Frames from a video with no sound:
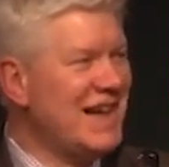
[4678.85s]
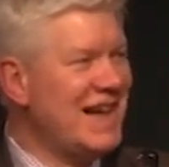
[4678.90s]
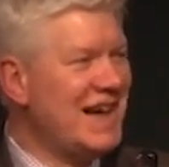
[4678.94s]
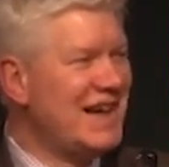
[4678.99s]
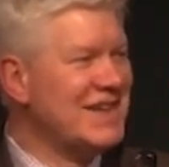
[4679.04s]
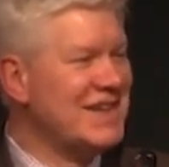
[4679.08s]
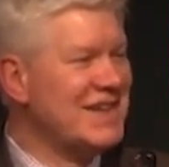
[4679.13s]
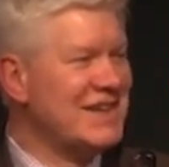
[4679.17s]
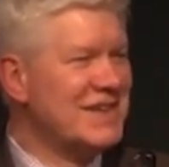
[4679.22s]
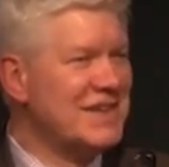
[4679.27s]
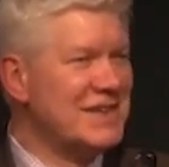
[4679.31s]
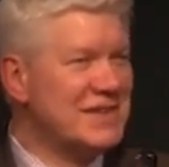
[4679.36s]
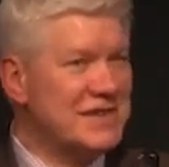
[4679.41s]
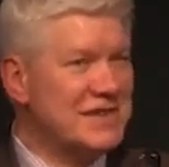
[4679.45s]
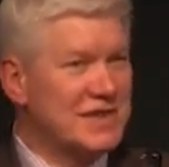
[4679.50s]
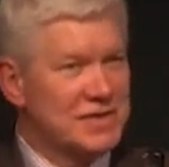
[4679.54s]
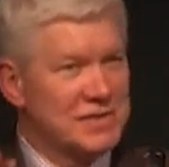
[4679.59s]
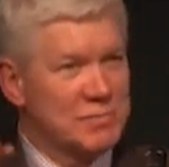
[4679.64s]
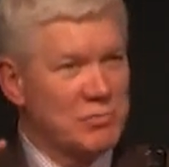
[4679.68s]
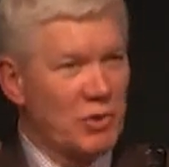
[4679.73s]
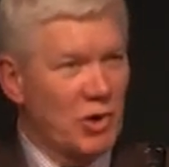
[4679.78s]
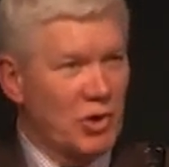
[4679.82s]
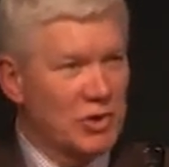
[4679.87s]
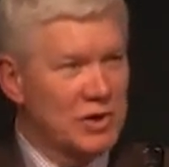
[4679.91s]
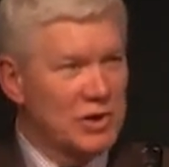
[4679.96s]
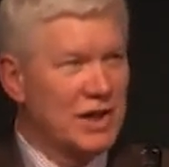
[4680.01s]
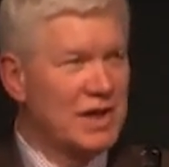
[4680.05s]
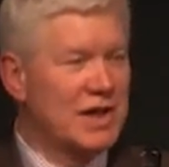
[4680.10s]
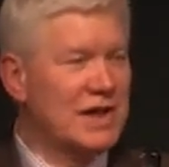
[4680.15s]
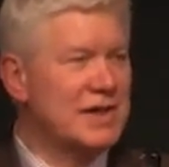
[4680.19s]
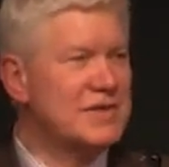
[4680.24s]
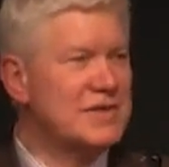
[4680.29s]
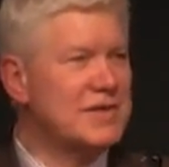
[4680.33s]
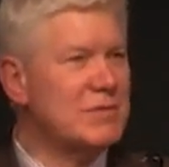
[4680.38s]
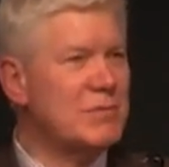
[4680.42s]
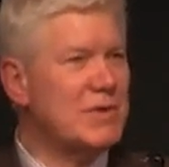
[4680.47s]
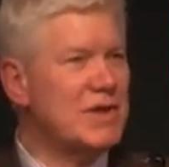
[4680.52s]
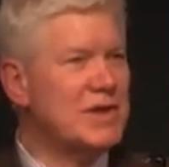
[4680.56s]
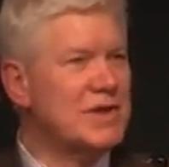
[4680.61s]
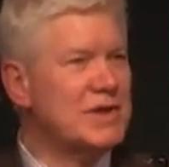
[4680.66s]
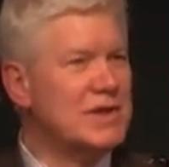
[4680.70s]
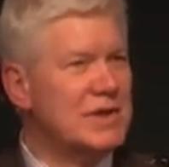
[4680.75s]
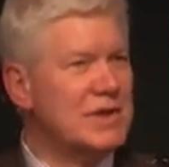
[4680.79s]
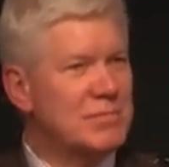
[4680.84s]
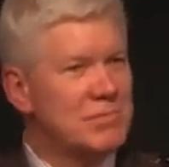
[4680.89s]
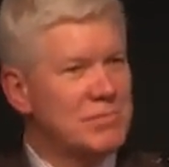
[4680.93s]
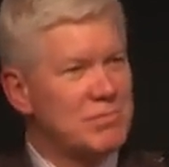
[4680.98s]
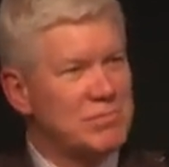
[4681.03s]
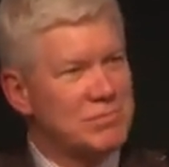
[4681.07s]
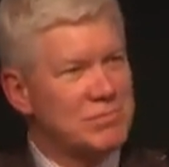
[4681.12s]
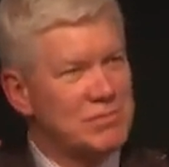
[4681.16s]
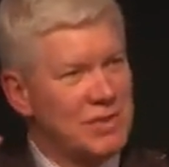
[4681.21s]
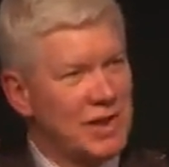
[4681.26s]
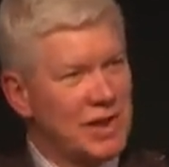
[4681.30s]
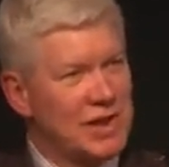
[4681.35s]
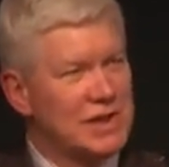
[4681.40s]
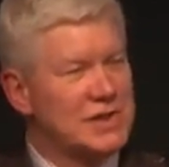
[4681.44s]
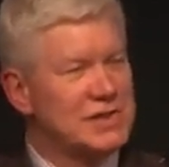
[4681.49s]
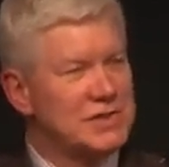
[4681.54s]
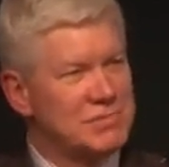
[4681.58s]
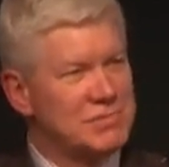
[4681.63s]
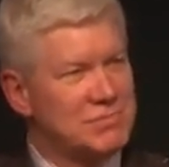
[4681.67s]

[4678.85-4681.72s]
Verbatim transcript: and this is a small class commanding large